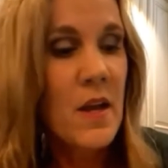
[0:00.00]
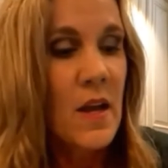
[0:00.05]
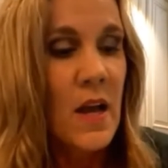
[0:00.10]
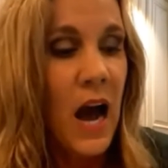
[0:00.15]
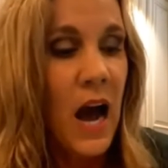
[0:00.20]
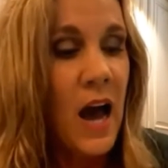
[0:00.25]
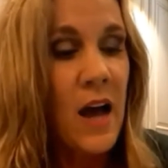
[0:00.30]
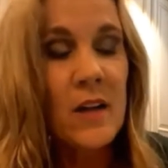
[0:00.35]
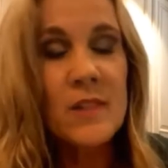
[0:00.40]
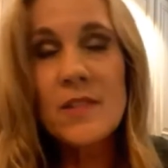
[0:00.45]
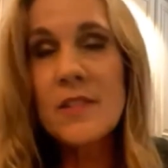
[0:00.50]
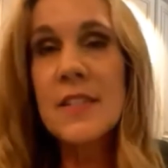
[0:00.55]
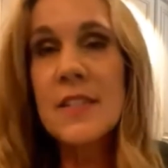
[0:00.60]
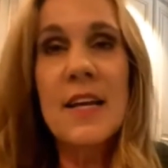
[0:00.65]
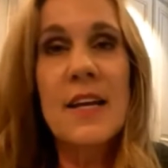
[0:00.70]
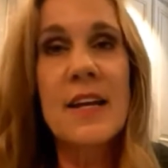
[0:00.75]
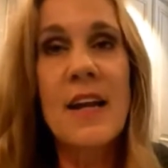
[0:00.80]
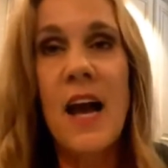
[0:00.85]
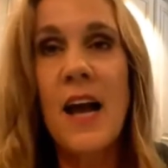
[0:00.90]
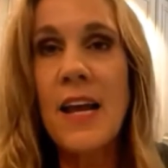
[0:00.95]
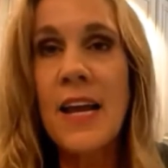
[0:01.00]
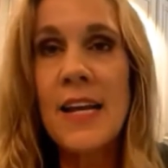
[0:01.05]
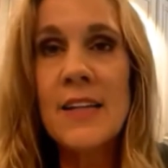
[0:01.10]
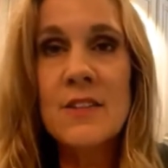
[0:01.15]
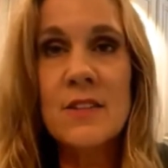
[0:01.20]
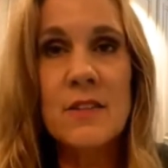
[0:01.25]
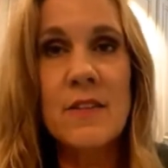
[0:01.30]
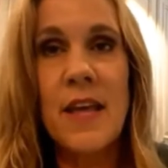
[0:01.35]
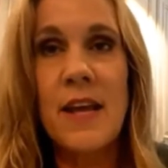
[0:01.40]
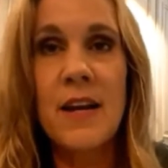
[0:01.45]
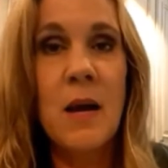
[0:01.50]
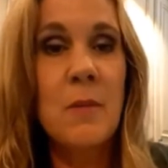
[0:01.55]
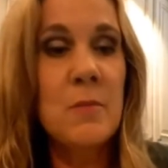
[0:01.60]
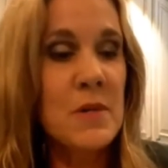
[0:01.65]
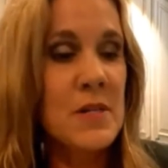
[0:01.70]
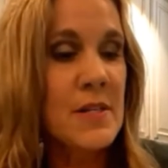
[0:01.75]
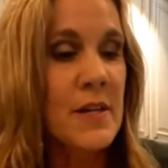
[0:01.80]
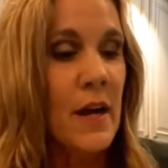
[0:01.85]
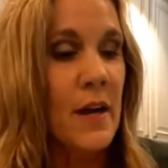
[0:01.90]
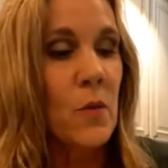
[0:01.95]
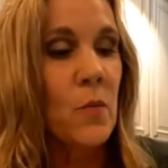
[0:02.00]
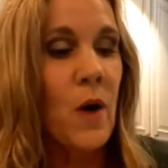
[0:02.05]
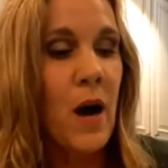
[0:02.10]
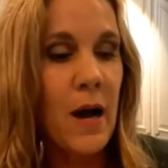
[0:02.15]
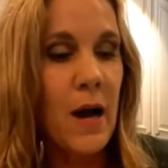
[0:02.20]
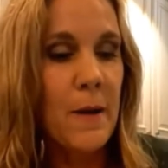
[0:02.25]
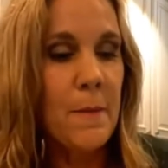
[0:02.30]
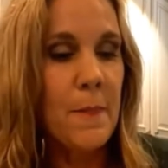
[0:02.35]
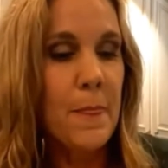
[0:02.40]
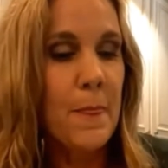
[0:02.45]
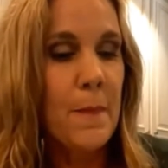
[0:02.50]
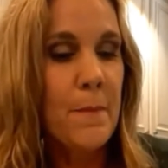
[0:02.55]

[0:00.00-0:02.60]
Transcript: I honestly cannot answer that, and I'm going to tell you why.